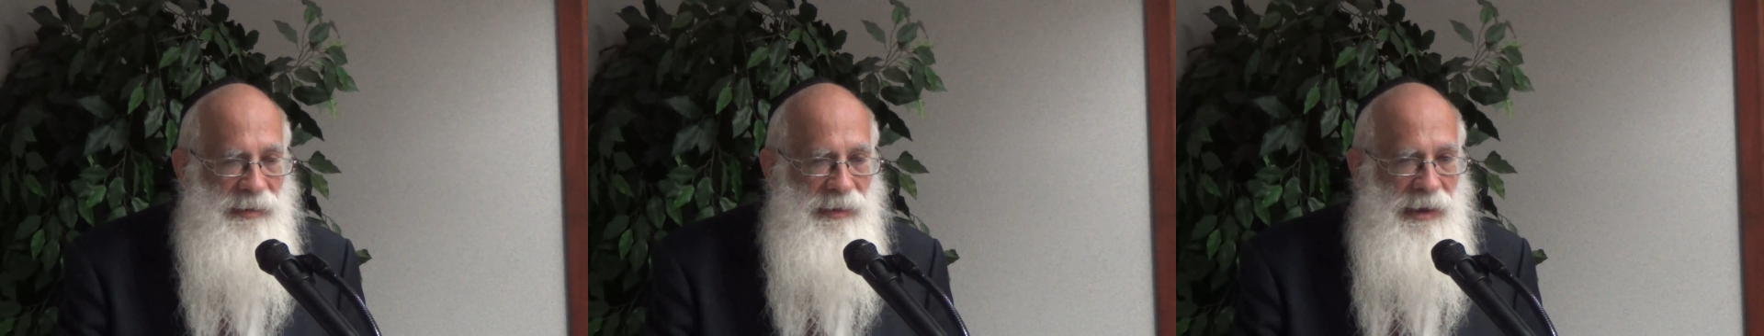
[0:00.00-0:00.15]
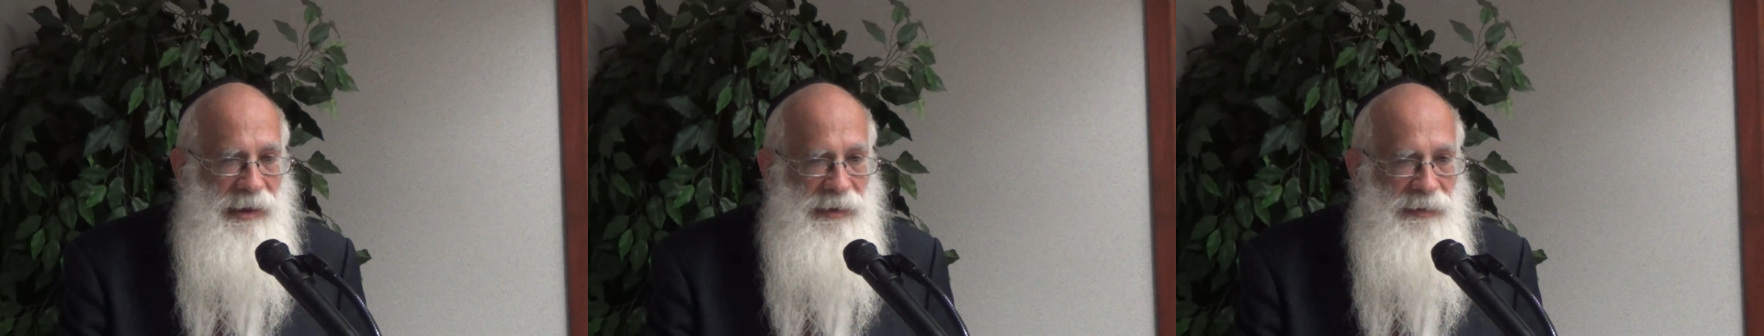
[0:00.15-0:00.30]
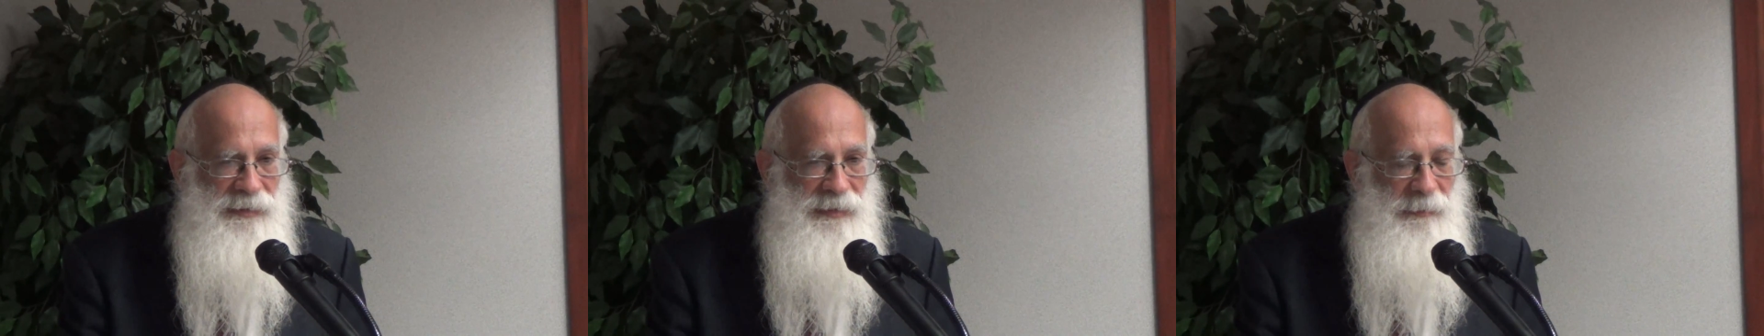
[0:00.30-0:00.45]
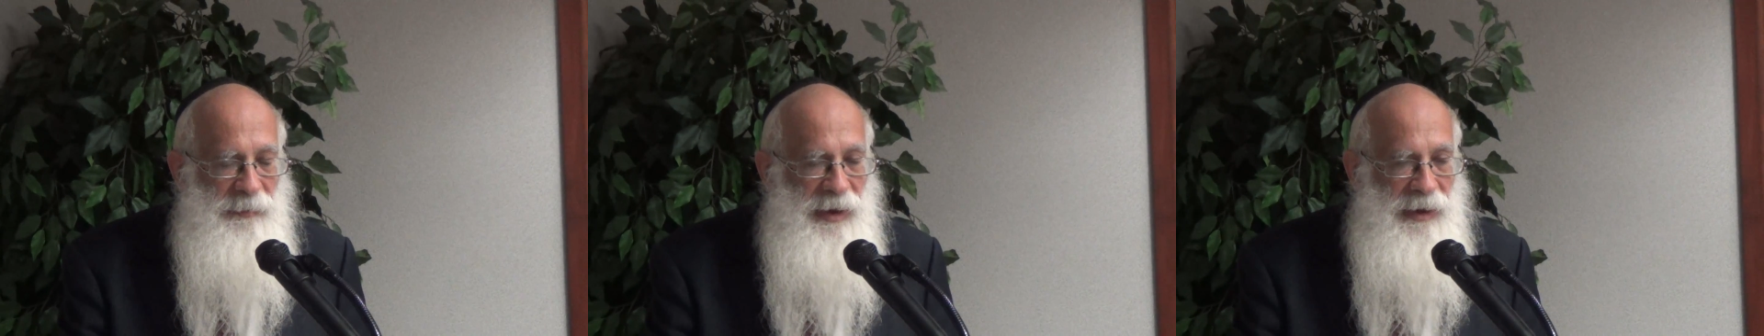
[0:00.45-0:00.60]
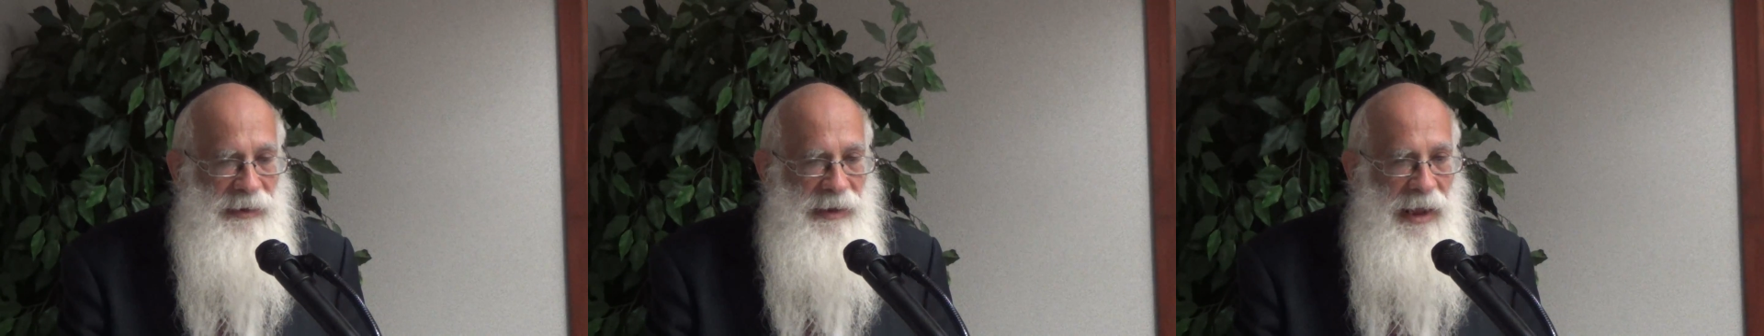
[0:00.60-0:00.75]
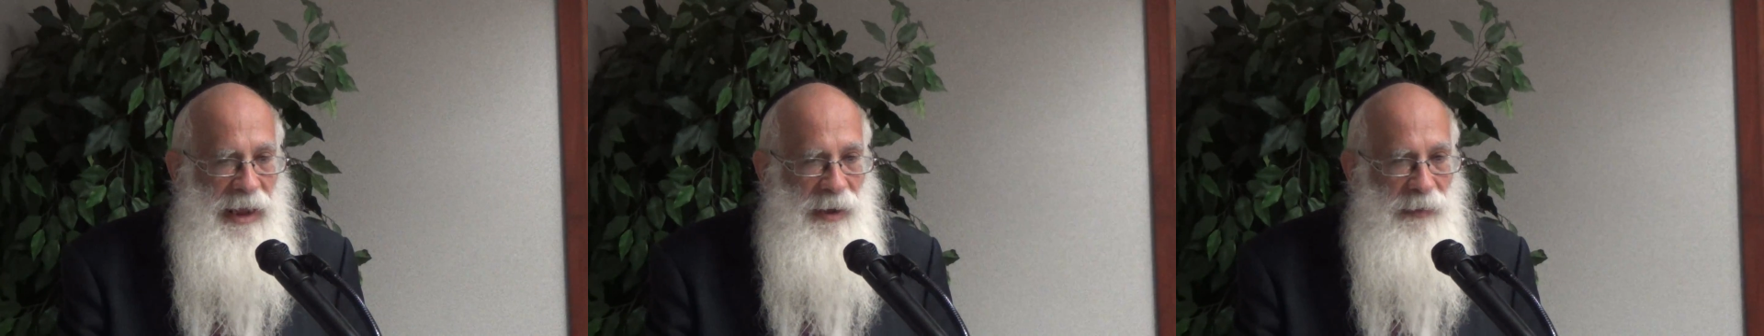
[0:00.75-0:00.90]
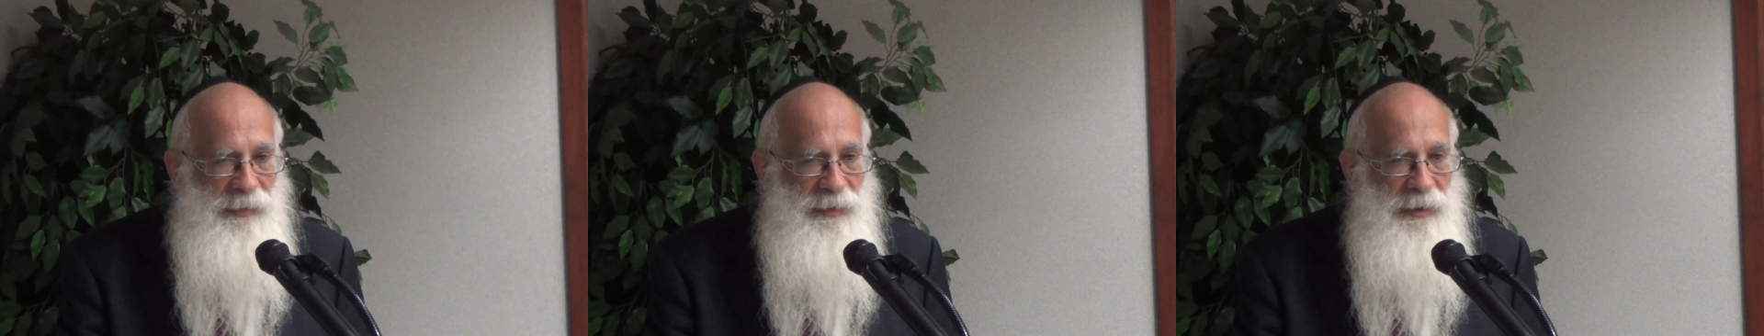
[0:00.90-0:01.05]
letters about
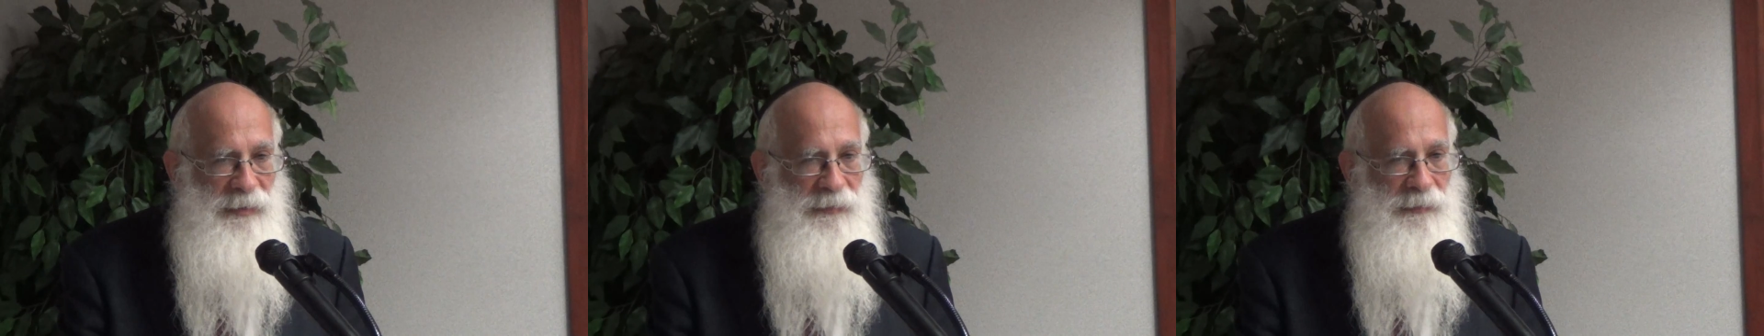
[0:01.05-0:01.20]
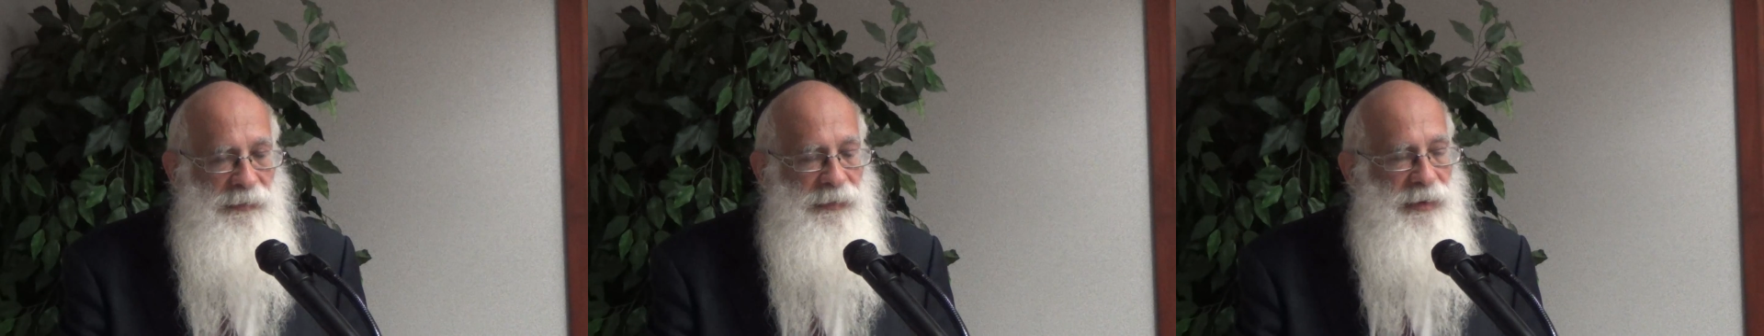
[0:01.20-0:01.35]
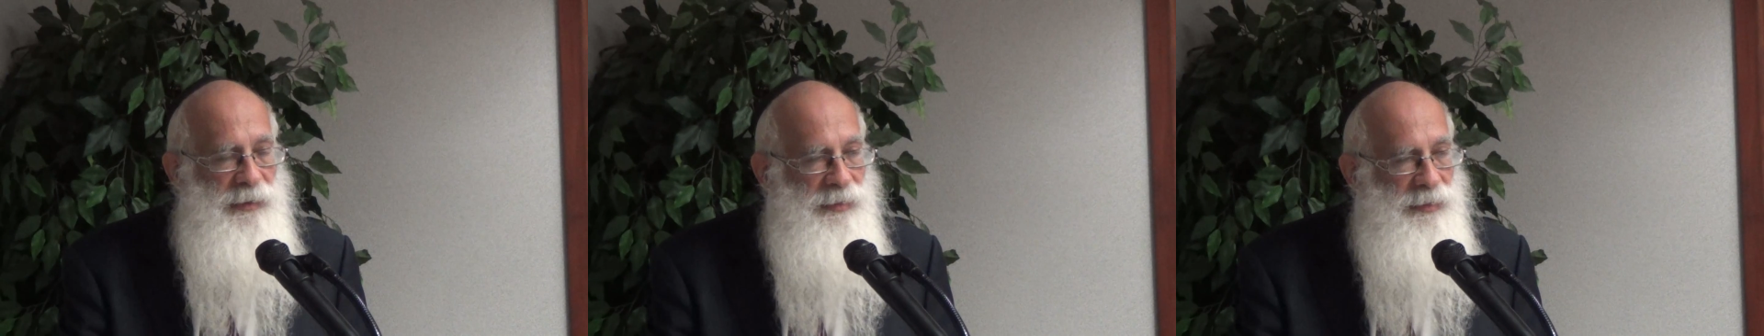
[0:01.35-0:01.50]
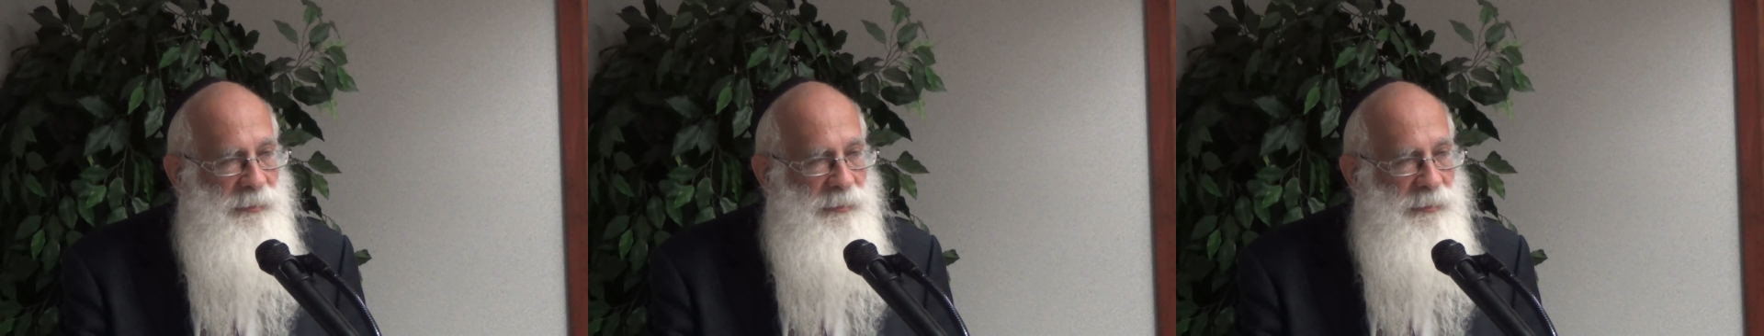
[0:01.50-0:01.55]
how they feel